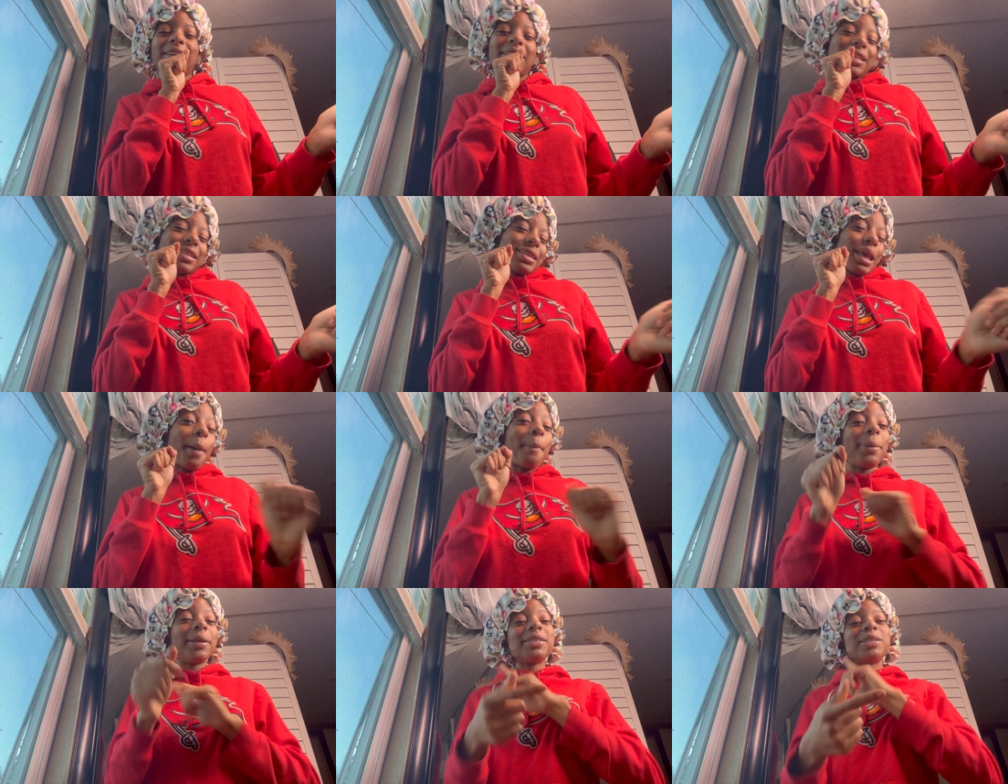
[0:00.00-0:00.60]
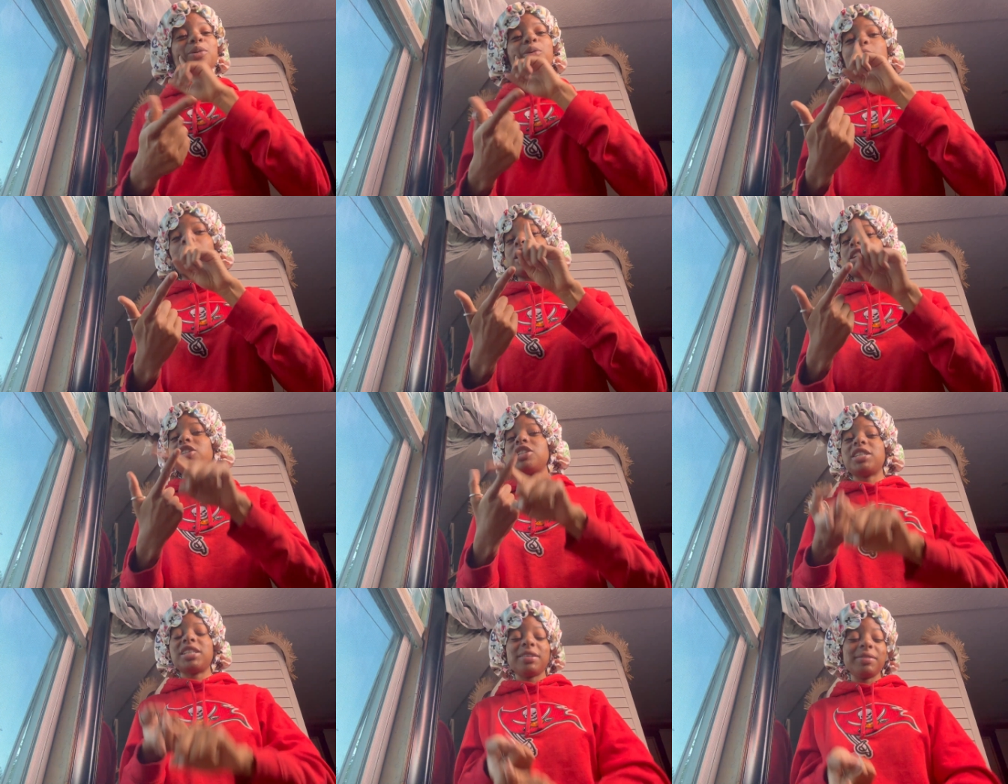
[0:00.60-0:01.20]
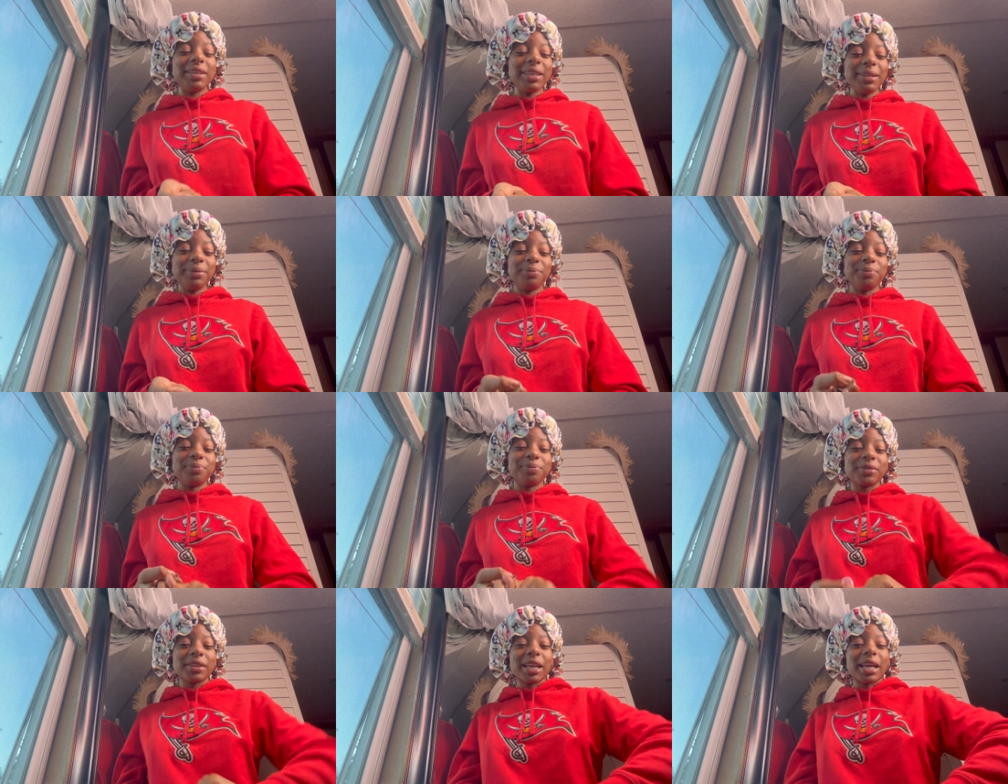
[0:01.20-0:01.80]
I'm about to watch TV,
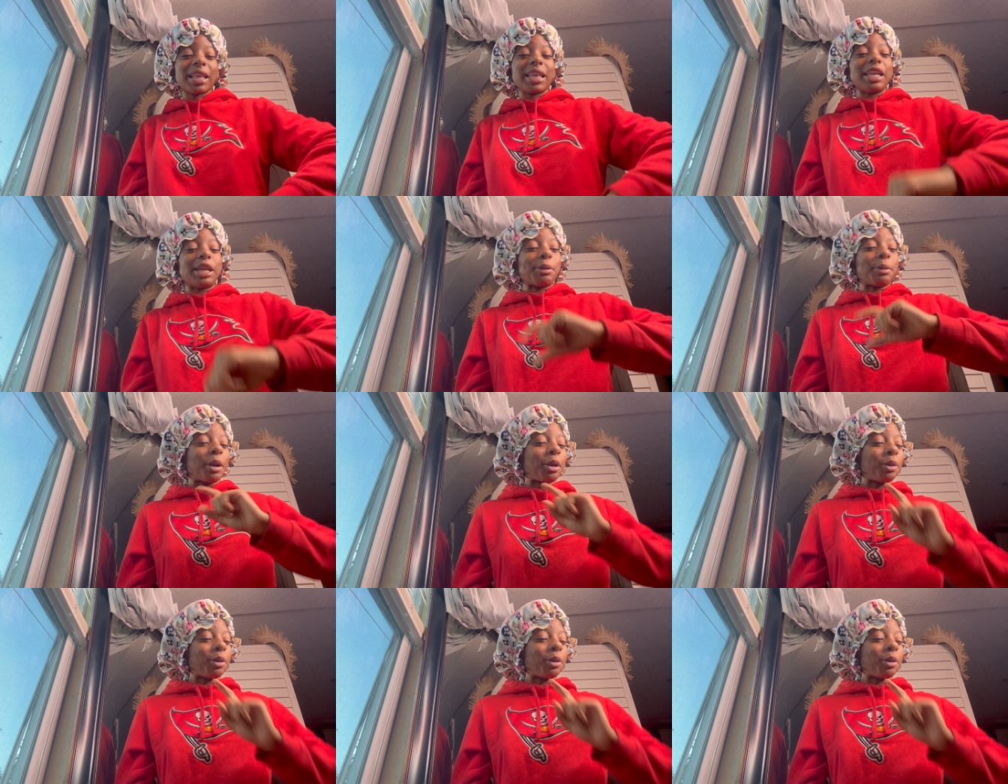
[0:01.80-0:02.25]
clean up my